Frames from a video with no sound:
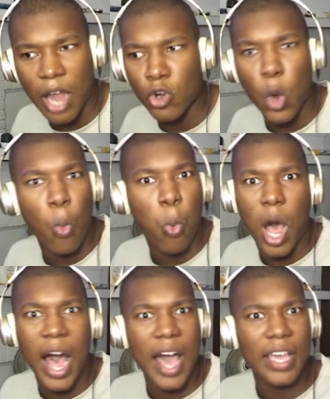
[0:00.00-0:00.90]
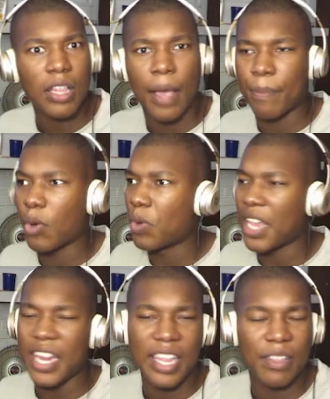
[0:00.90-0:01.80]
I don't know why. Like, bro, in
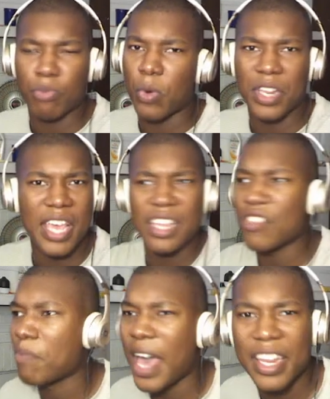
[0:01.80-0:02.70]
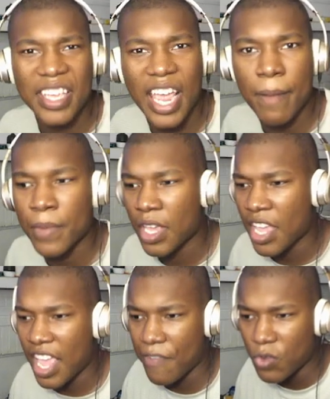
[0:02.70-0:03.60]
any bro in any other Madden game,
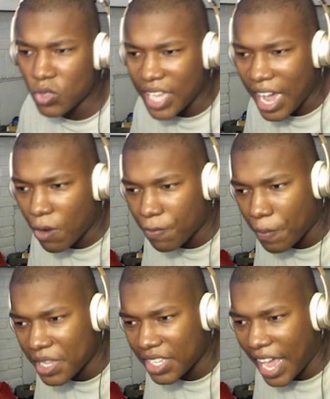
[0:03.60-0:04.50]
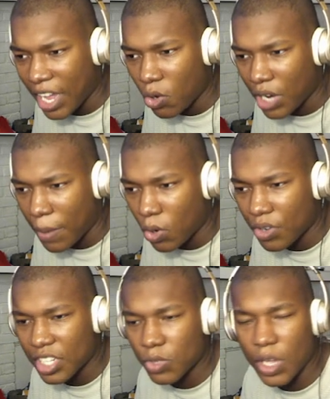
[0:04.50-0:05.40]
if you tackle from this angle and I'm
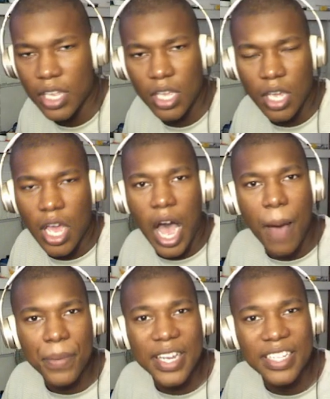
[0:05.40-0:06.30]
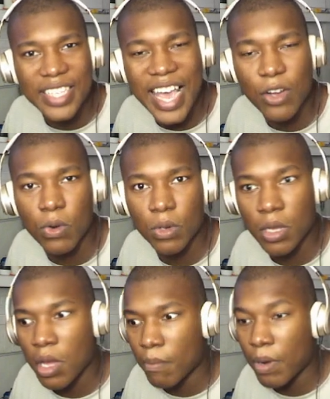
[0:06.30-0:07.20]
going this way, I'm getting tackled.
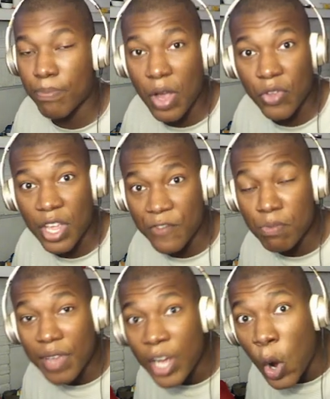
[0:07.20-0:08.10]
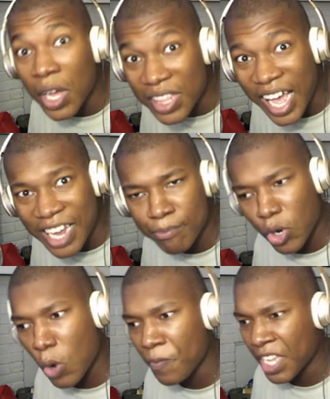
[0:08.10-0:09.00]
But brother, if you play online,
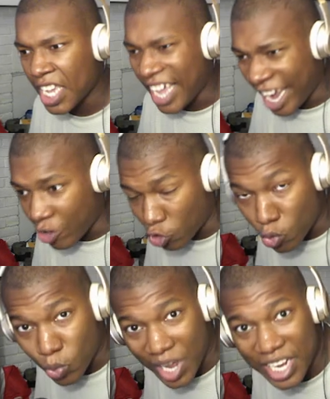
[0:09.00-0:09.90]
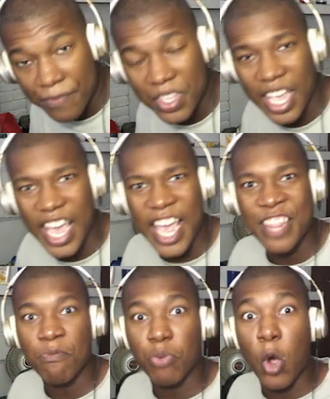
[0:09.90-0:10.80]
bro, and you're running,
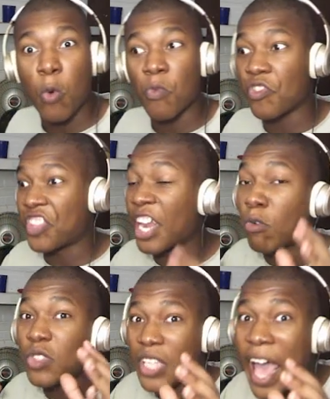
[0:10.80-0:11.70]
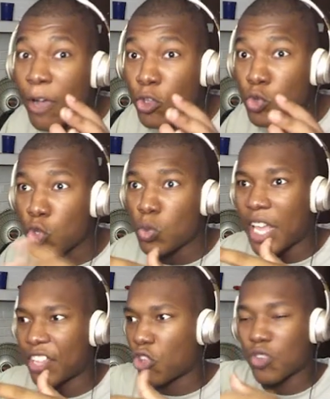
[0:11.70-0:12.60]
and bro, they don't tackle you,
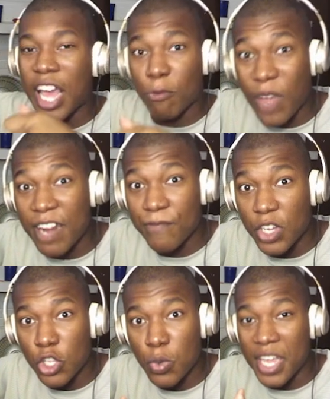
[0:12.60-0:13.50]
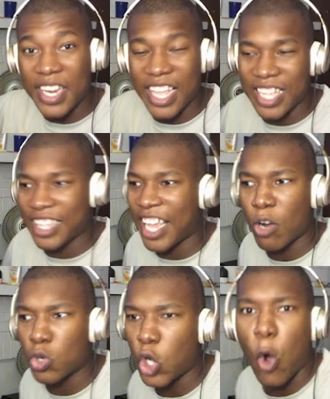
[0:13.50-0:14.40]
like they're not right in front of you, and they like they
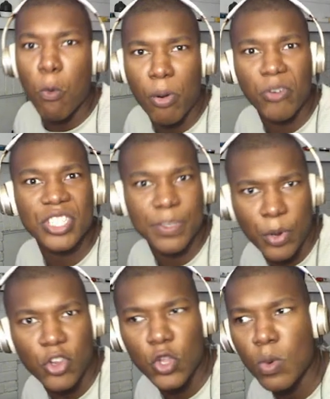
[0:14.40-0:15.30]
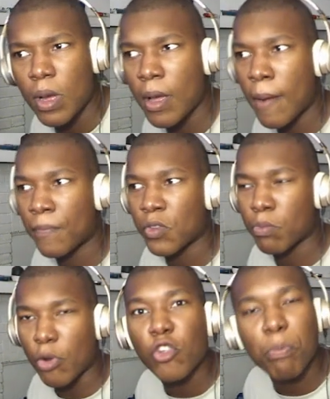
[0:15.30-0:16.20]
don't Goldberg spear you,
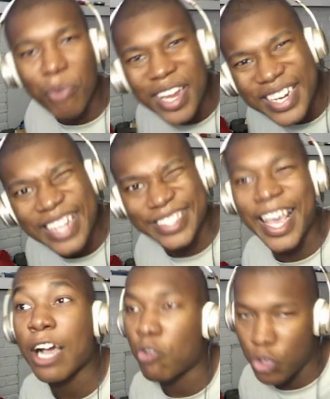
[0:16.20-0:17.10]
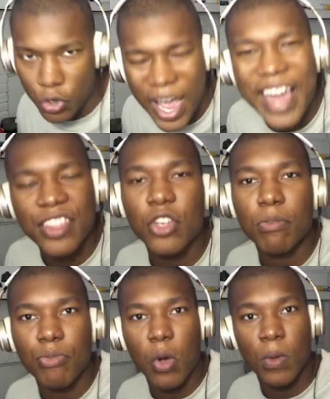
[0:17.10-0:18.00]
bro, you're breaking that tackle and you're out of there,
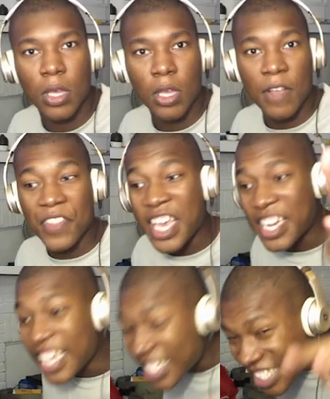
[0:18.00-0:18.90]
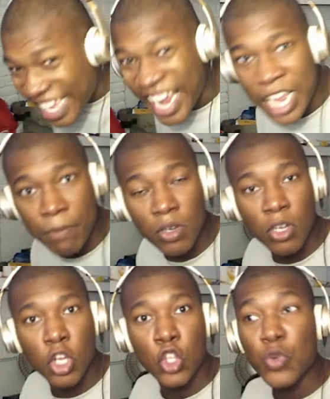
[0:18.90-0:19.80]
bro. In this game,
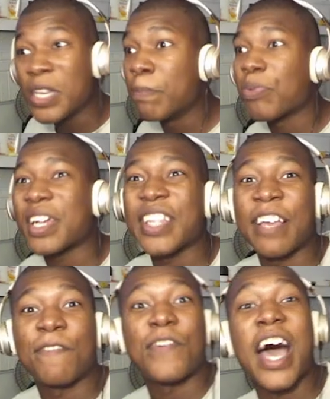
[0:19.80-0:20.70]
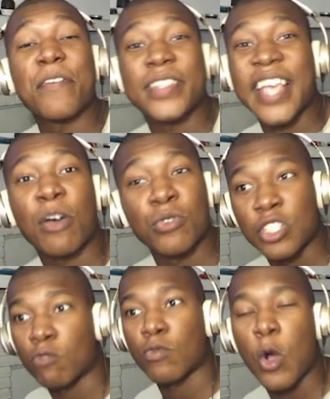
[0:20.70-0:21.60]
you can break like five tackles
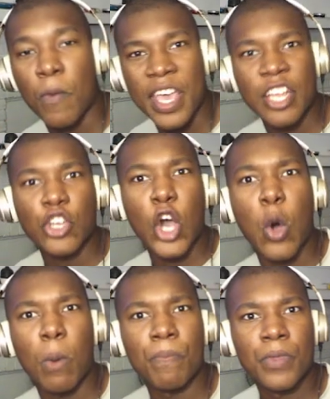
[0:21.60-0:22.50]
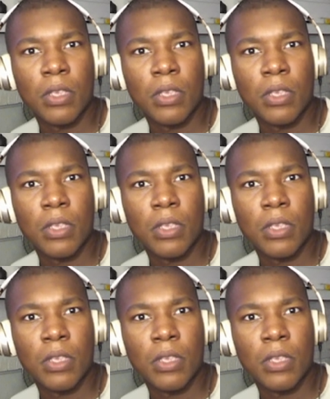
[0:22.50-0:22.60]
in a row and go.